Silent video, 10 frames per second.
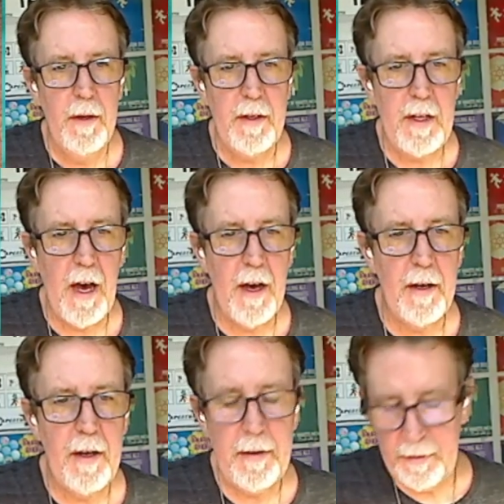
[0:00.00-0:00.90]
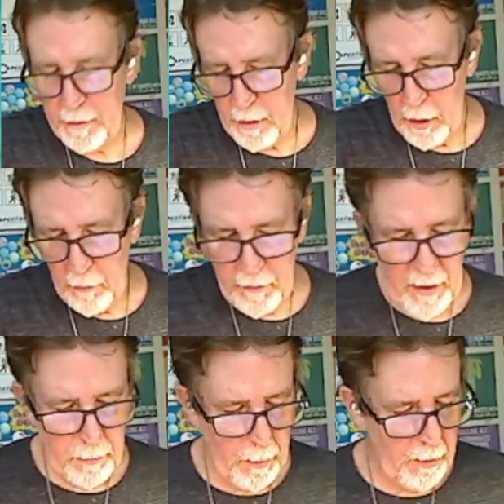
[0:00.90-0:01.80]
Yeah,
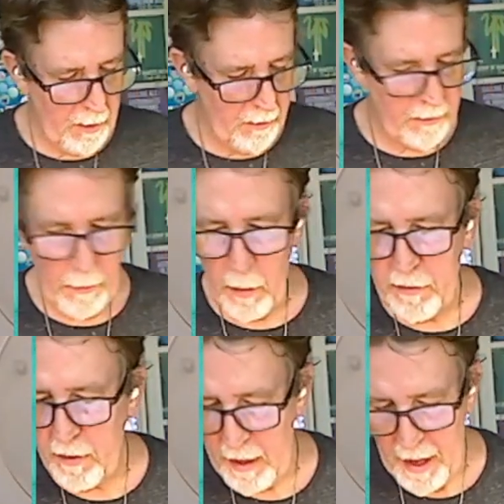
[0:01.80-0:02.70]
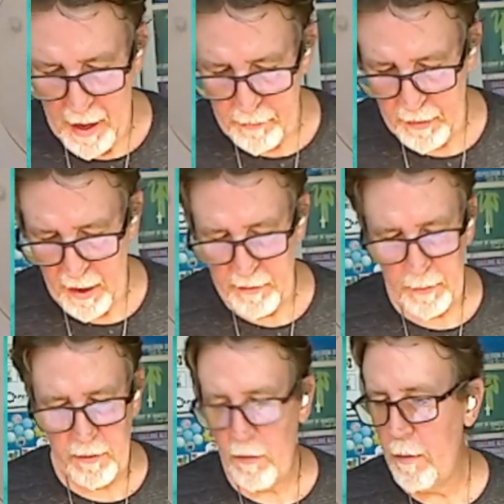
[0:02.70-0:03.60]
Facebook is mostly
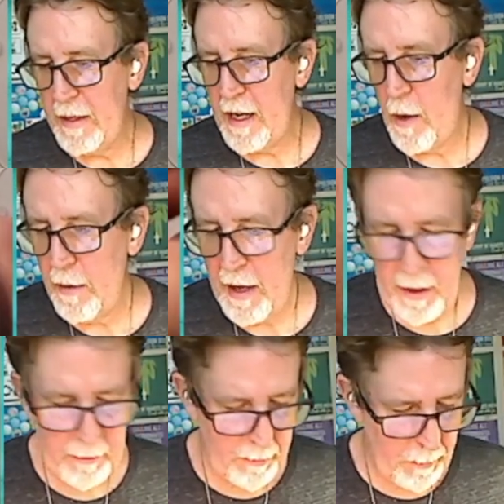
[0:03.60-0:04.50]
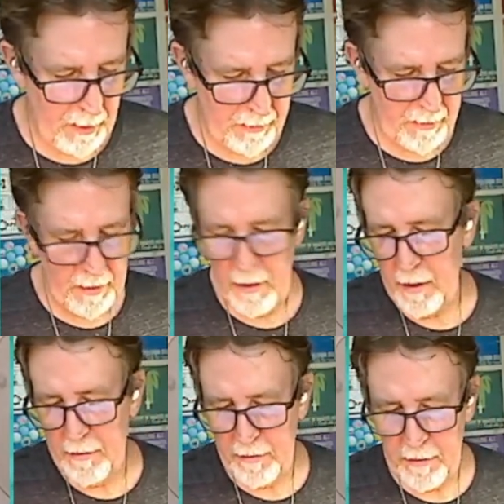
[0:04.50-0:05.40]
advertisements for me nowadays, but
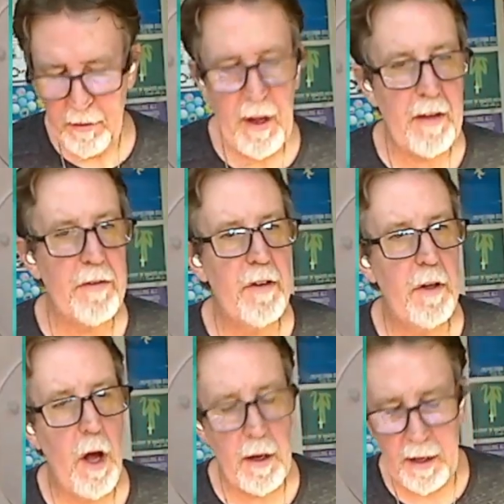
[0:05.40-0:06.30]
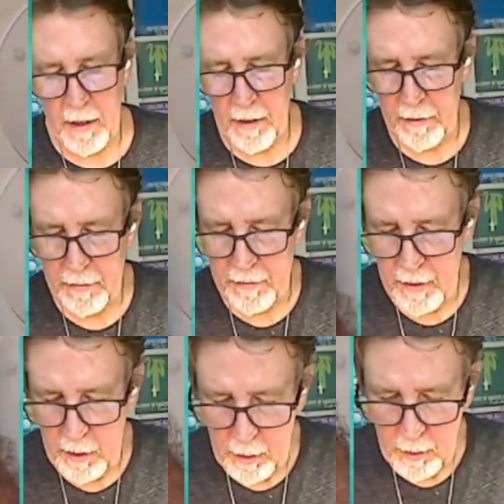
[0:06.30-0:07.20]
it's still nice to log in and
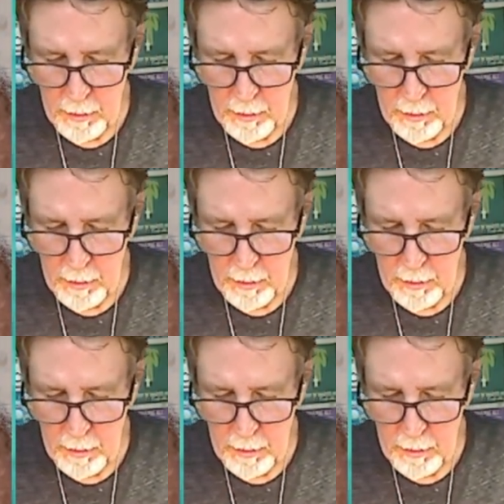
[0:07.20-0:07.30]
see